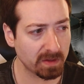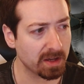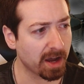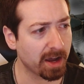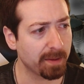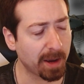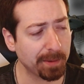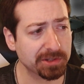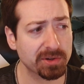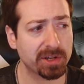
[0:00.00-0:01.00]
I'm
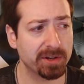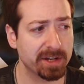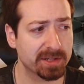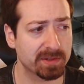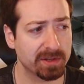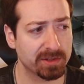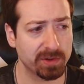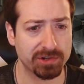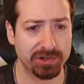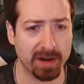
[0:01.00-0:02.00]
also curious,
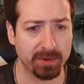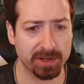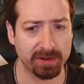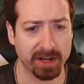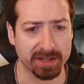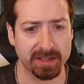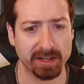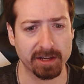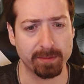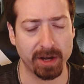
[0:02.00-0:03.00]
Twitch chat, what you guys
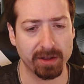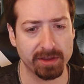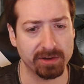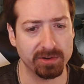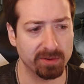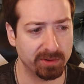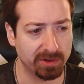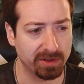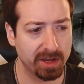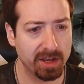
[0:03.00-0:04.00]
think about the
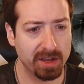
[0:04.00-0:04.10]
normal